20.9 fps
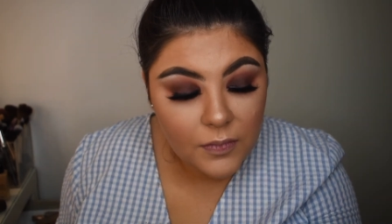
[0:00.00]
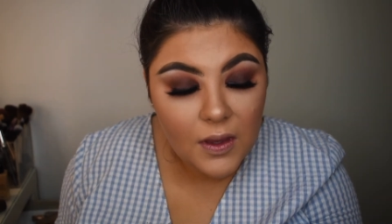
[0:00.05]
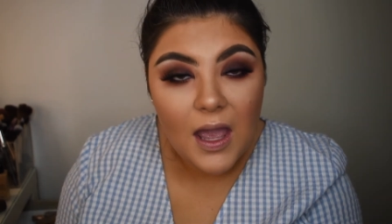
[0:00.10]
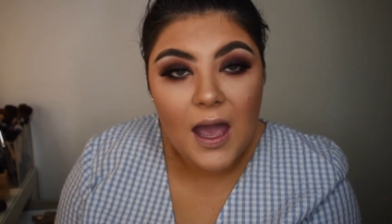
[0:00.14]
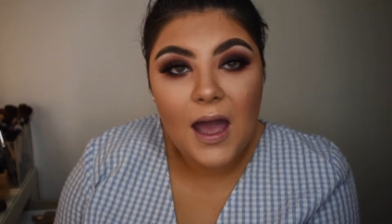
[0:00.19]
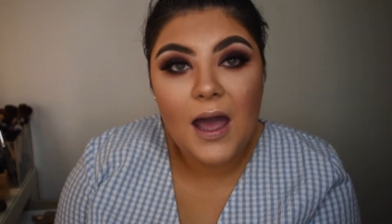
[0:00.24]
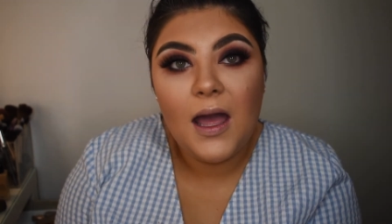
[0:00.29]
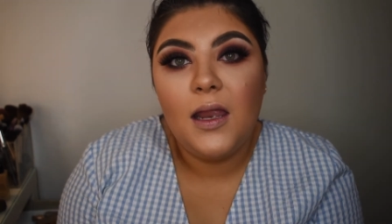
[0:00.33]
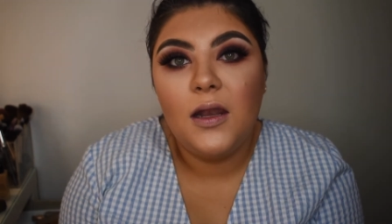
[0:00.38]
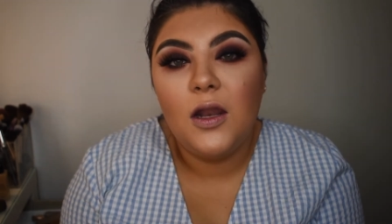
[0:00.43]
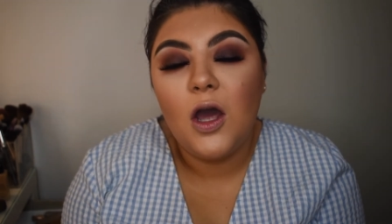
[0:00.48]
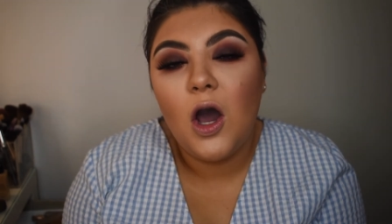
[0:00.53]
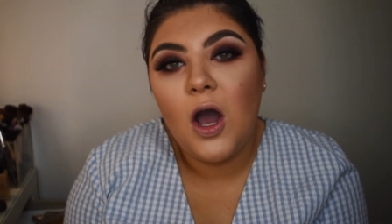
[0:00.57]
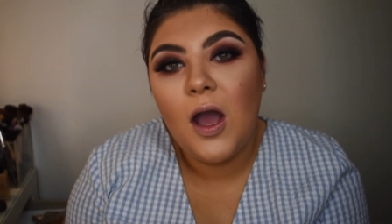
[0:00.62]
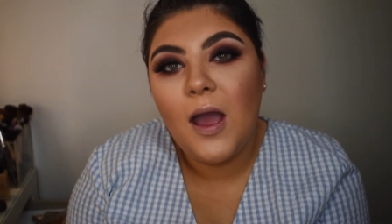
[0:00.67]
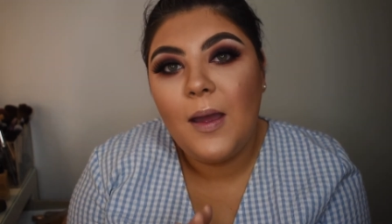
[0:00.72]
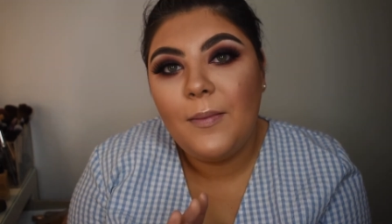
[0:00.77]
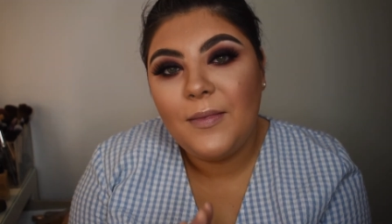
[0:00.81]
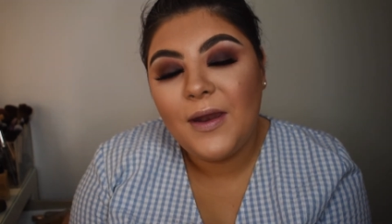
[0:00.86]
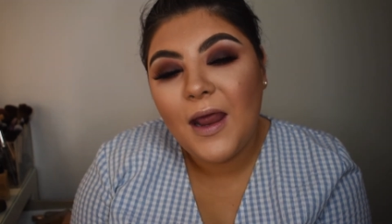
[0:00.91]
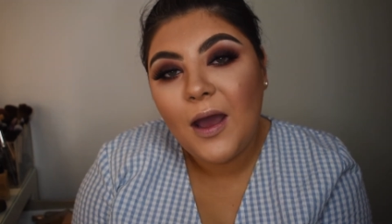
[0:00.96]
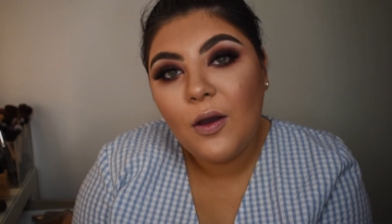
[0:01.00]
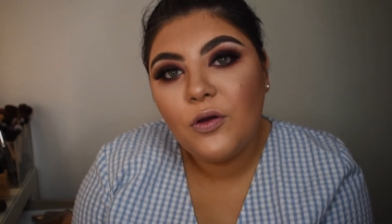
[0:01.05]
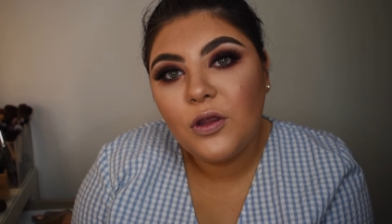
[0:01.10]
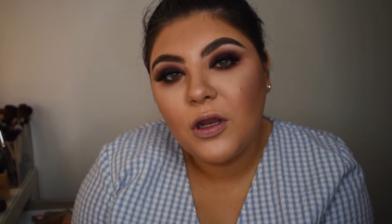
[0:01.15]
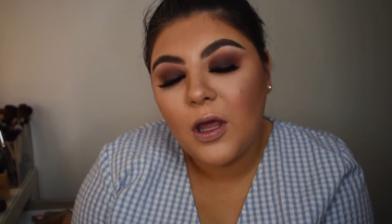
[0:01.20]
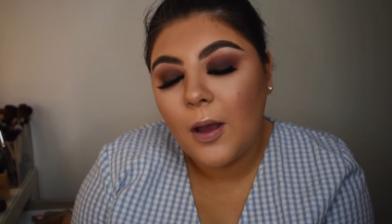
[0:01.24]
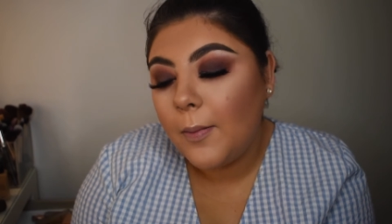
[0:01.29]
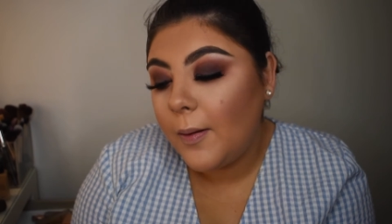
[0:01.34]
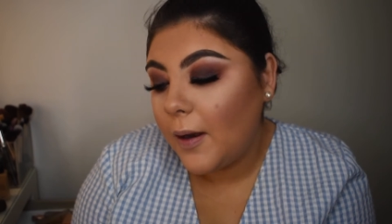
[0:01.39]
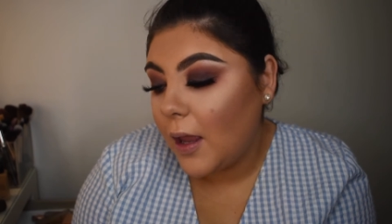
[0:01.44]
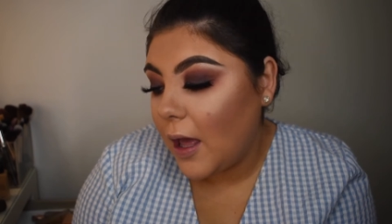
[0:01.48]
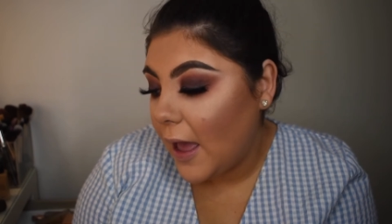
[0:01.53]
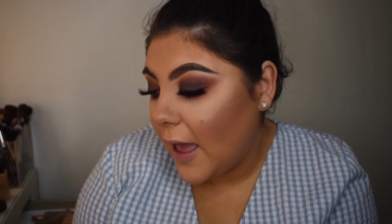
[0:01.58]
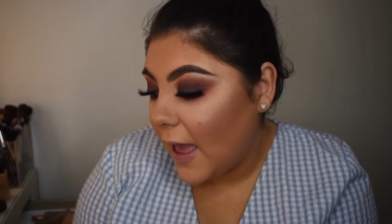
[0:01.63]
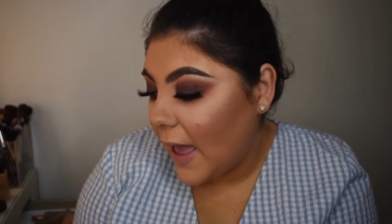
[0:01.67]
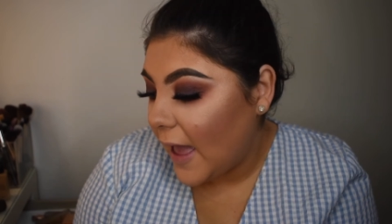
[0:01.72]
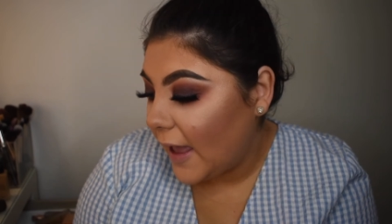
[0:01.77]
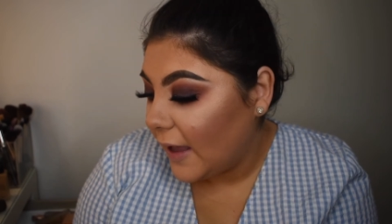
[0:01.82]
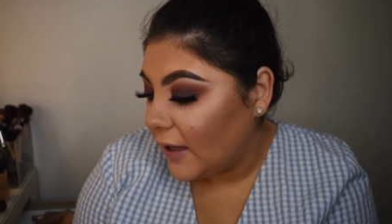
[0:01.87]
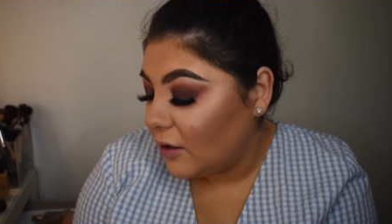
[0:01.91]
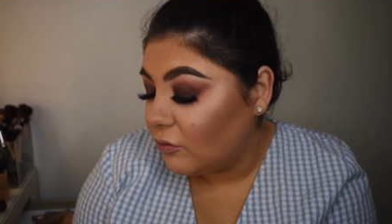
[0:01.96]
And I'm now going to apply
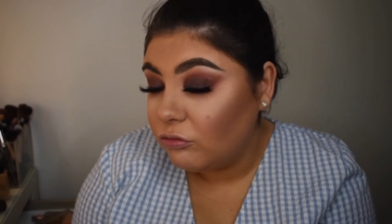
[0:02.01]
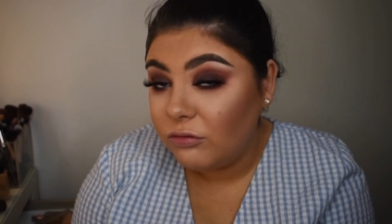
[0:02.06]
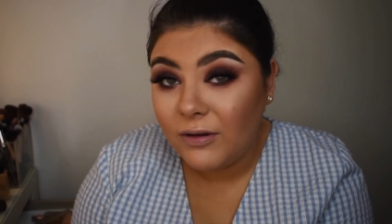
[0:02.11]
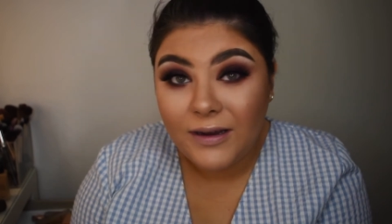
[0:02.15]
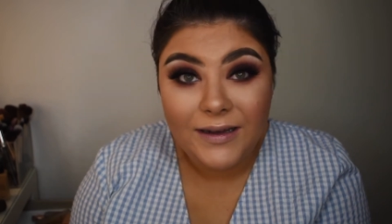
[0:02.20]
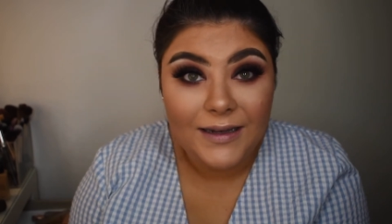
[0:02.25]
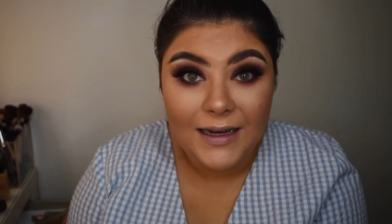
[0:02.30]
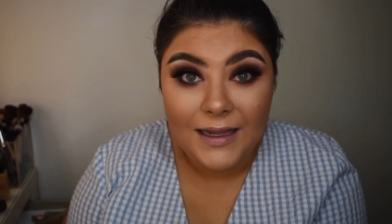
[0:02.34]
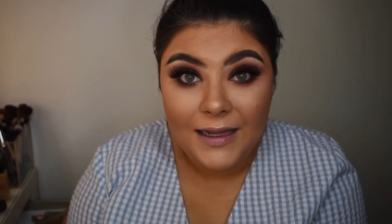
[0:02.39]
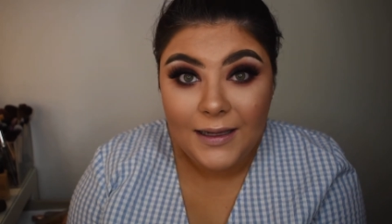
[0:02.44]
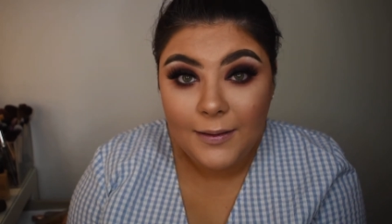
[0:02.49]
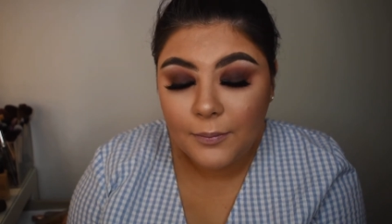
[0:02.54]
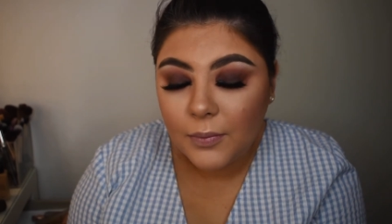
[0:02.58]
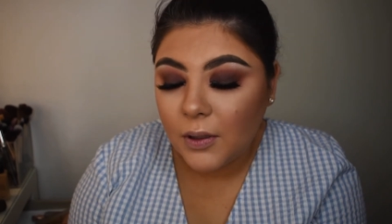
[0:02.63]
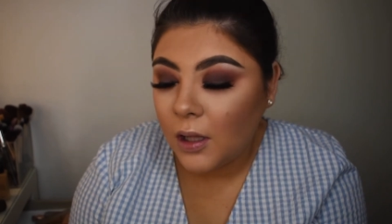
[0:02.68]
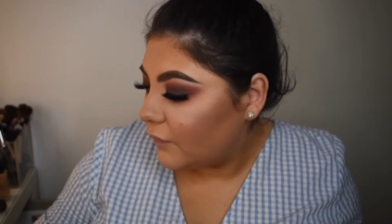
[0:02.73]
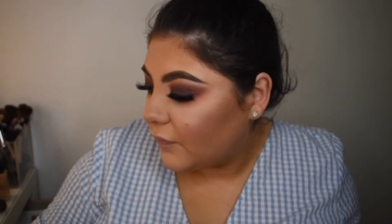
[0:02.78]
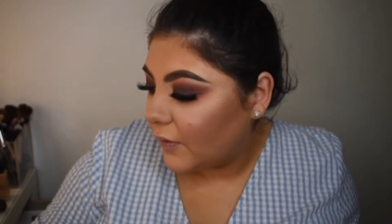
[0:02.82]
a red lip.